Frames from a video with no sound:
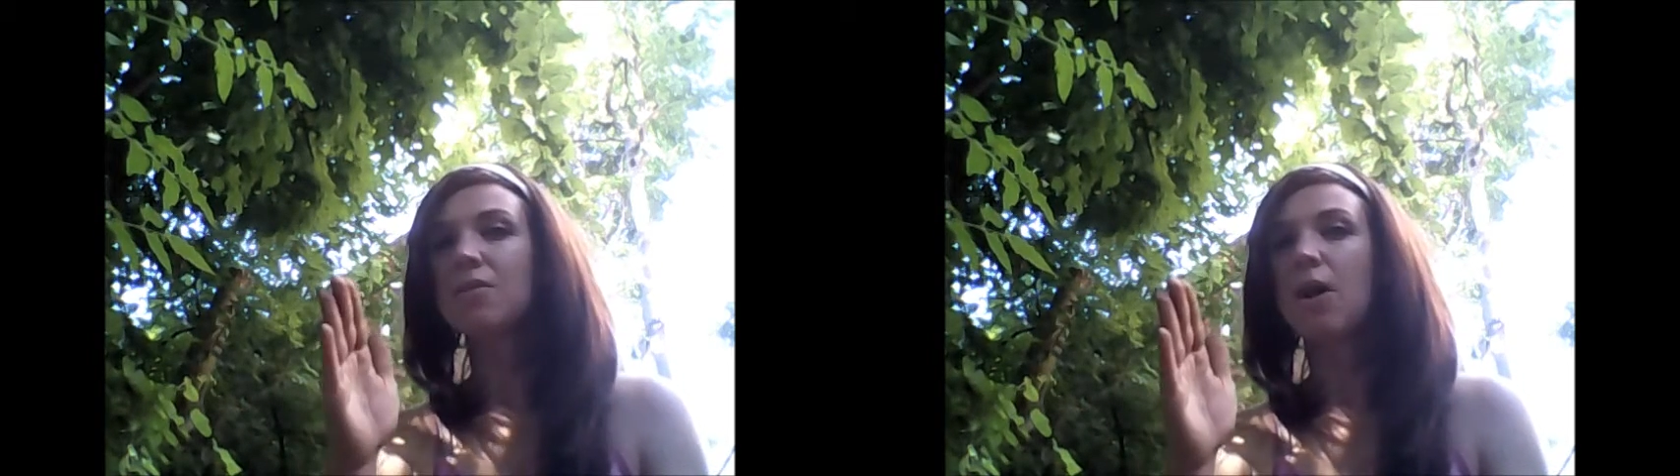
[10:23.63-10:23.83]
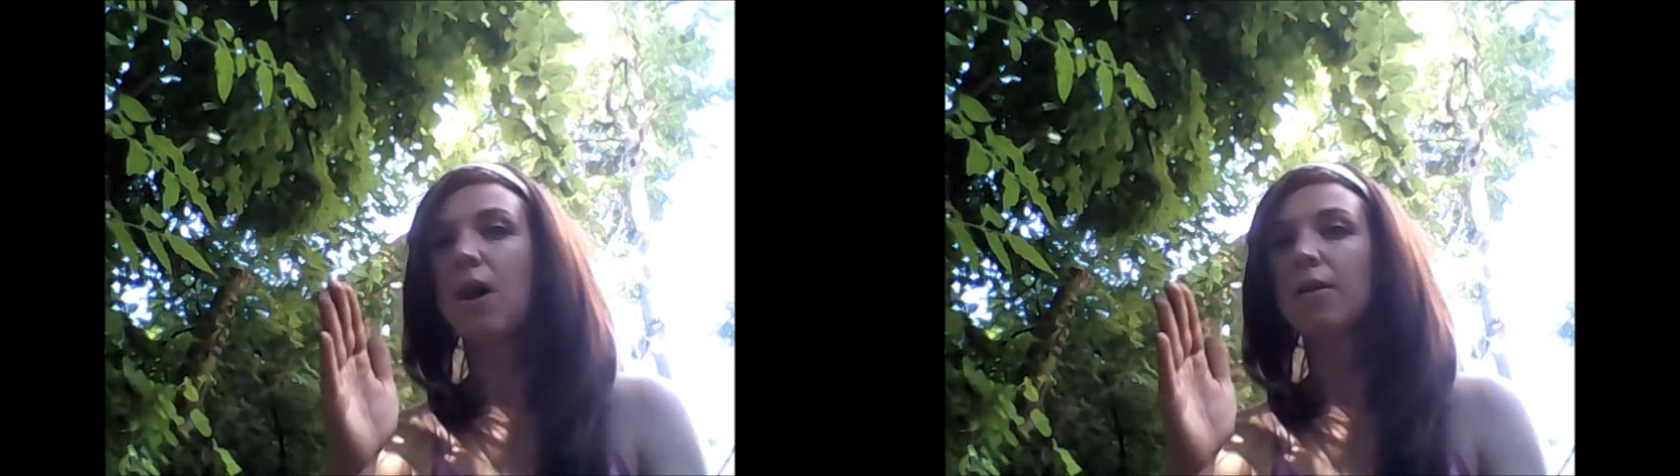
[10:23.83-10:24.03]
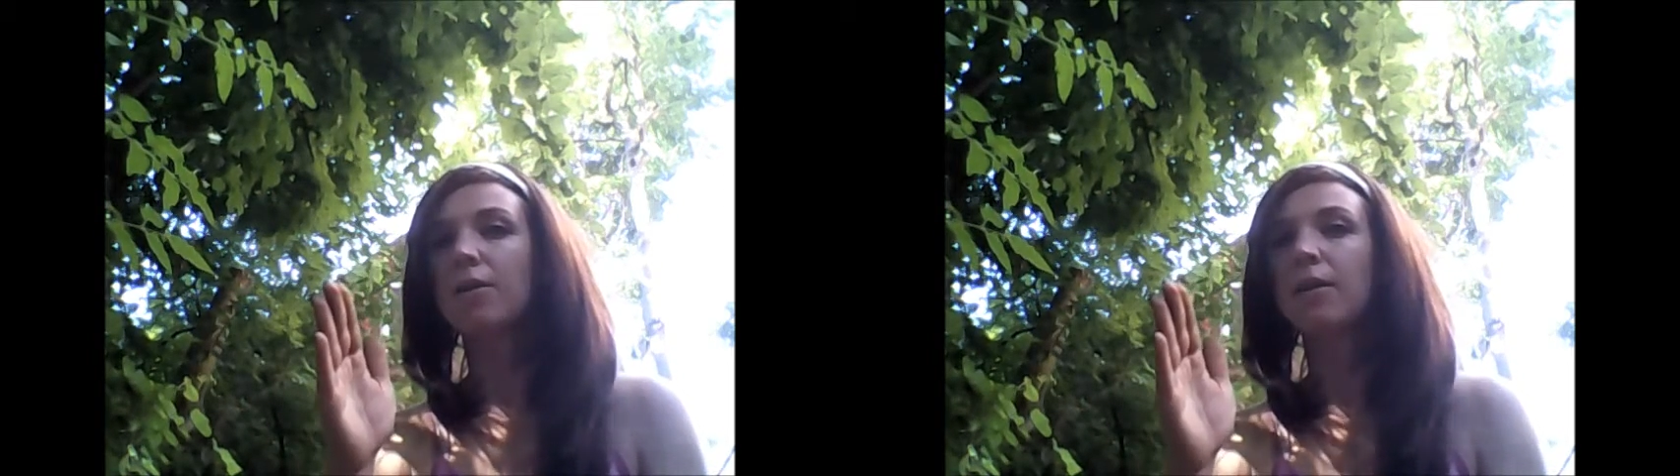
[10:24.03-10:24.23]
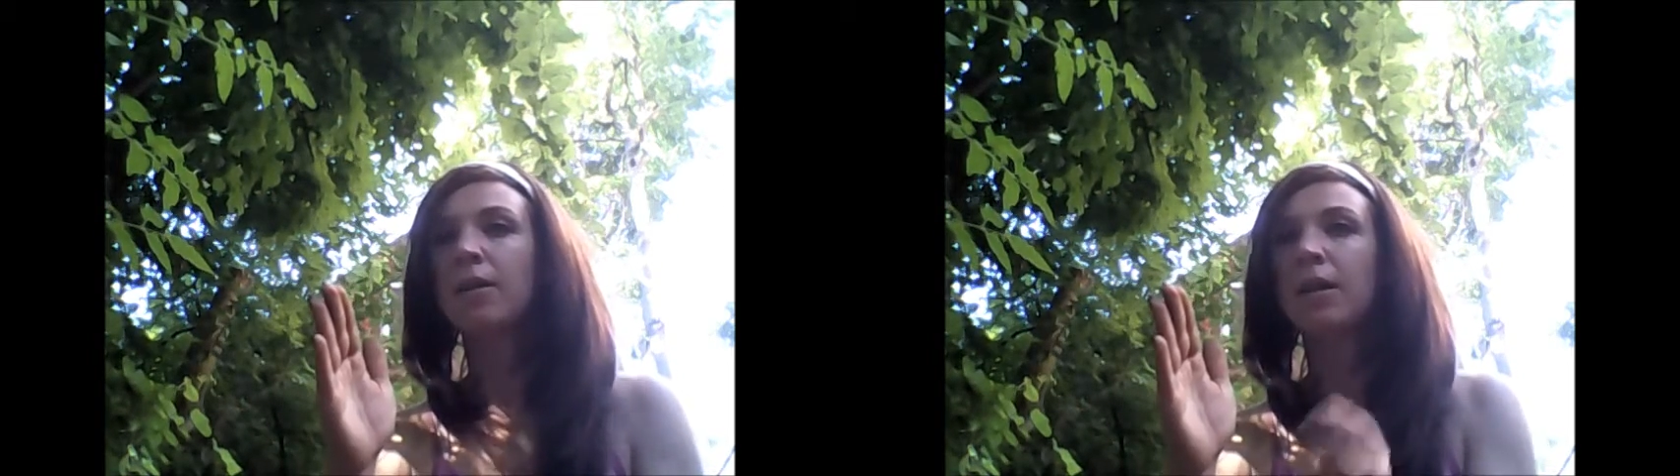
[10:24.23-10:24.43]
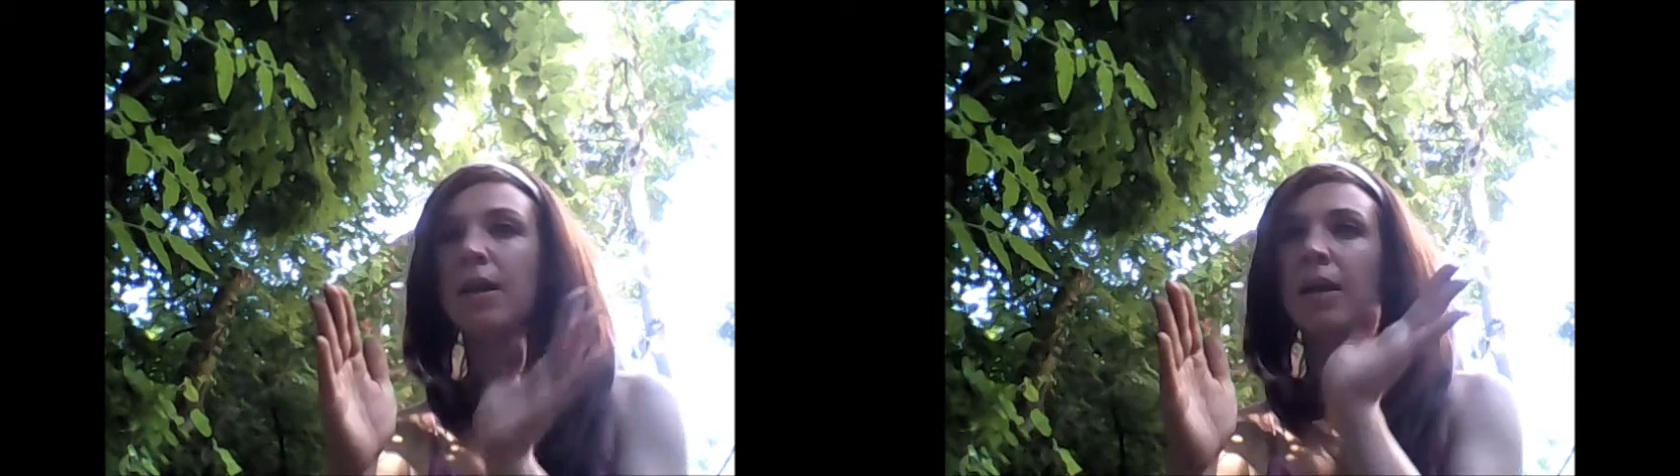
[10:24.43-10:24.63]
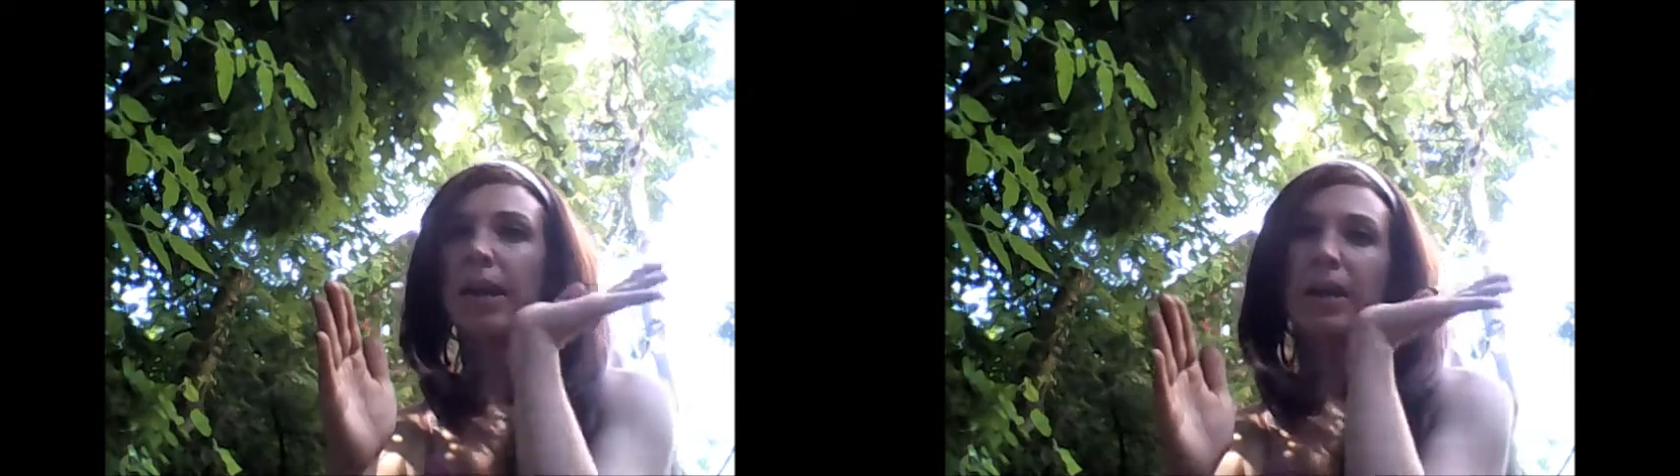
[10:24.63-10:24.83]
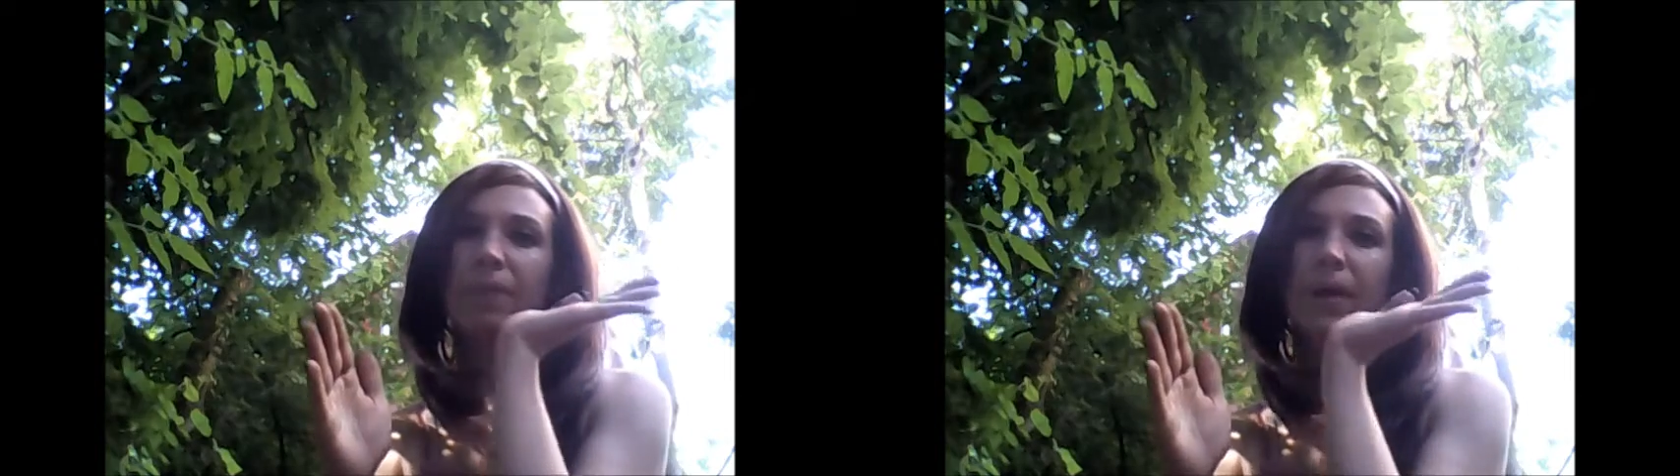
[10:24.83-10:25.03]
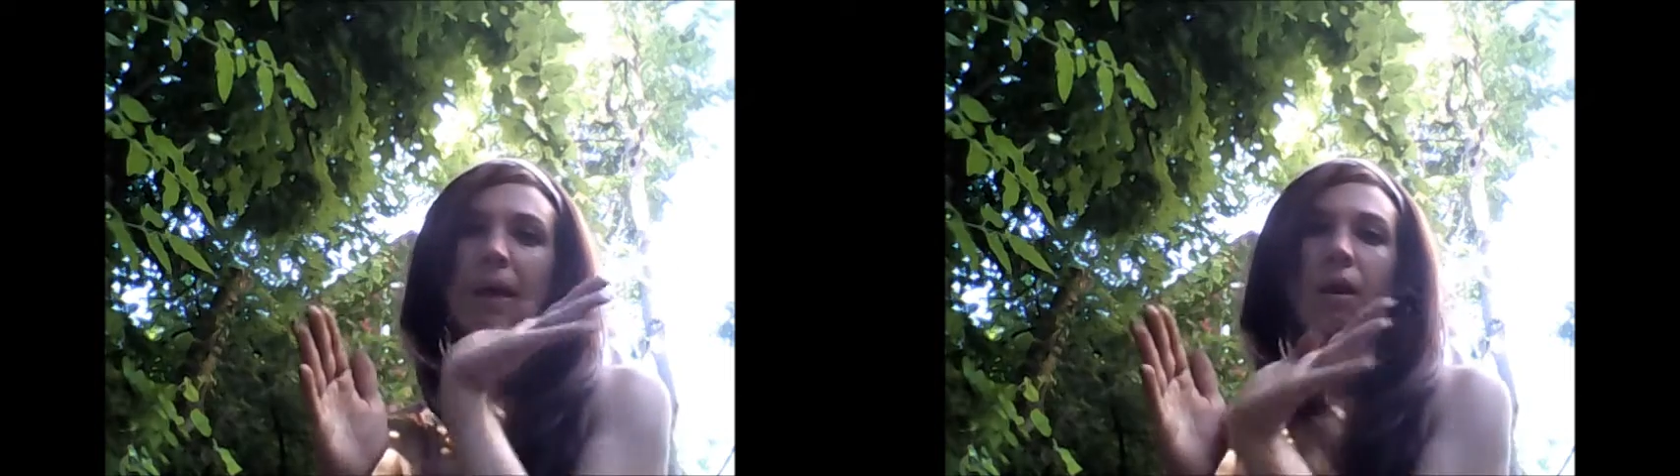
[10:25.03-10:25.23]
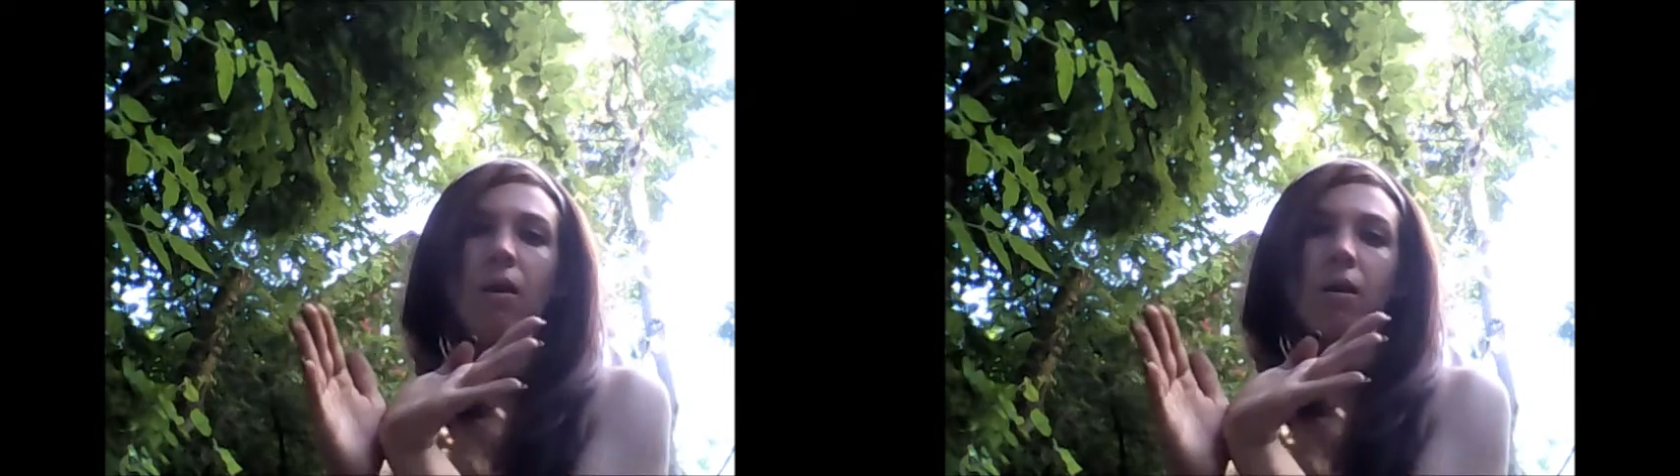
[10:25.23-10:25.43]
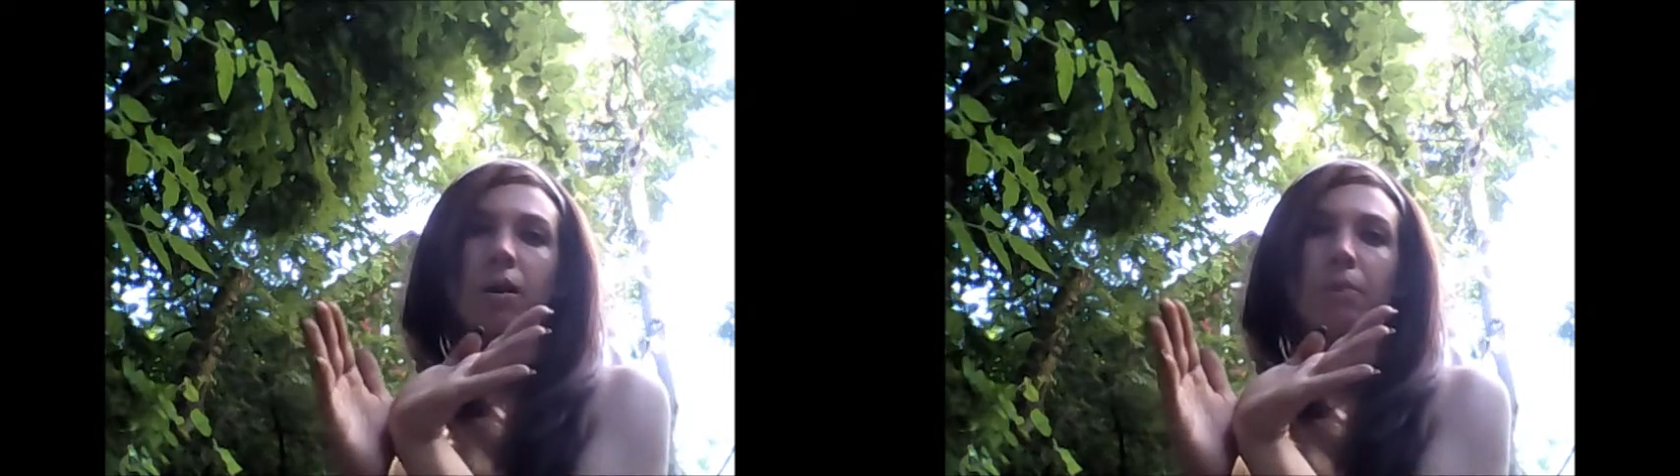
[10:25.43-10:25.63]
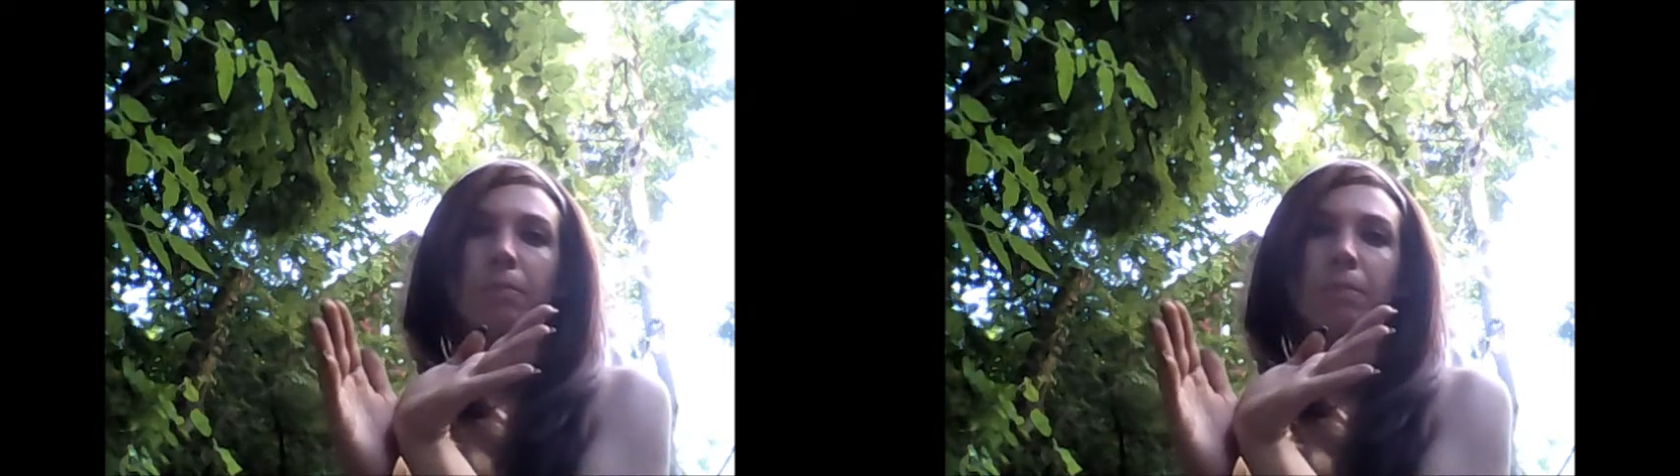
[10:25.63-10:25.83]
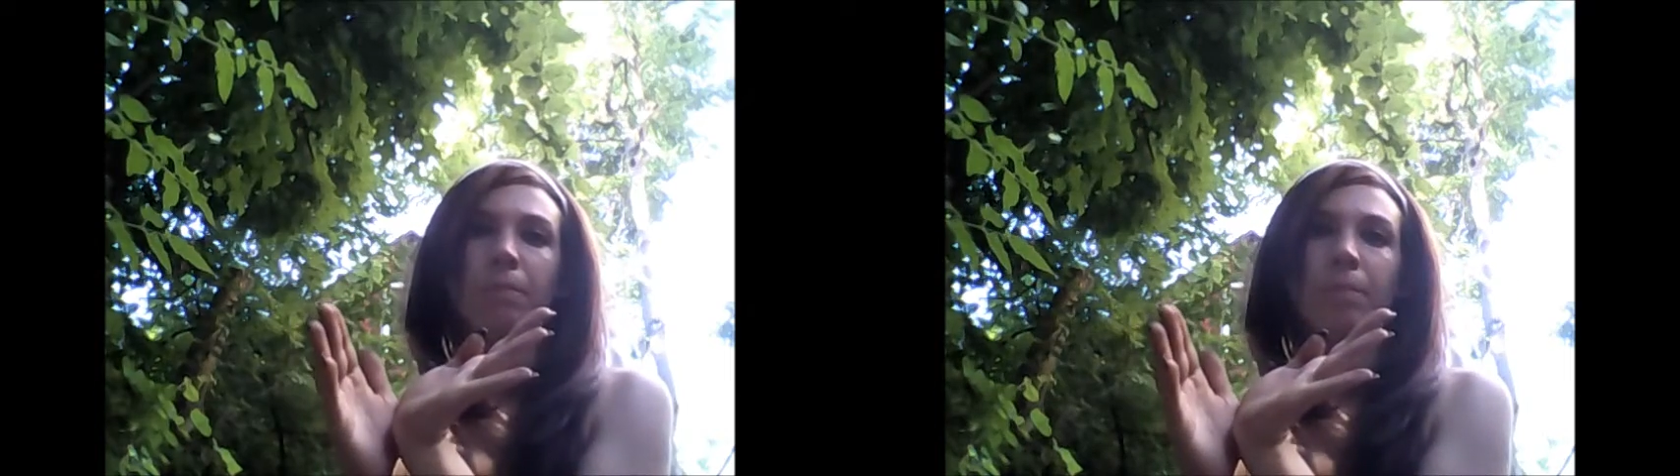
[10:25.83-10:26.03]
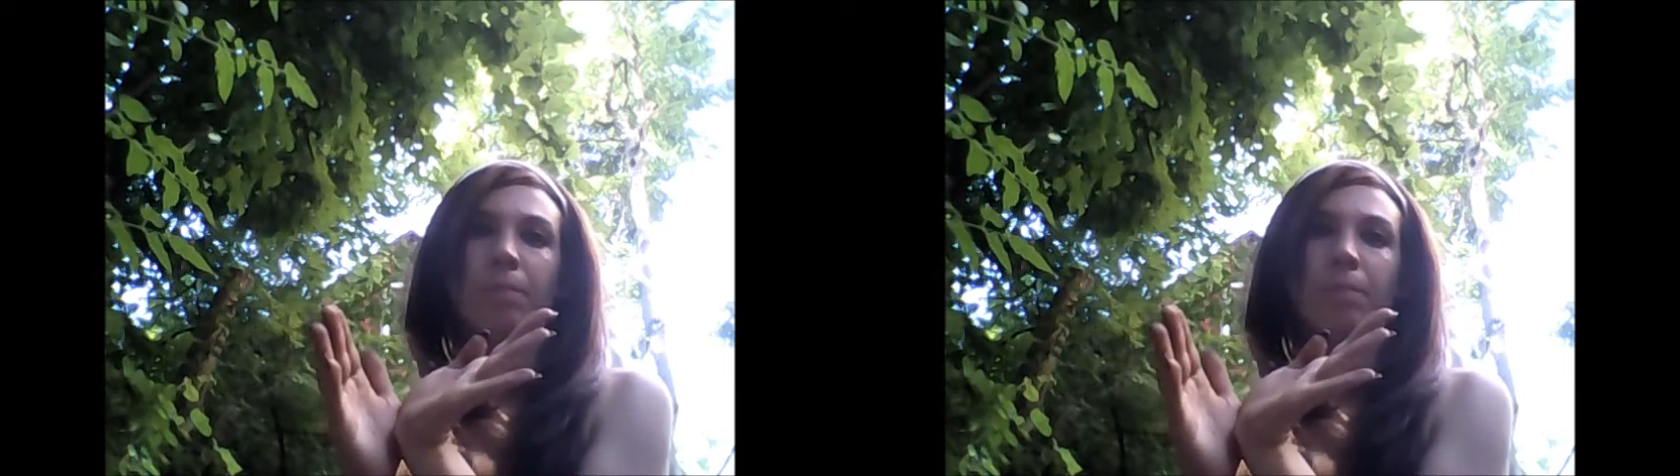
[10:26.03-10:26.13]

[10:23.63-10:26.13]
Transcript: stalk and that arm,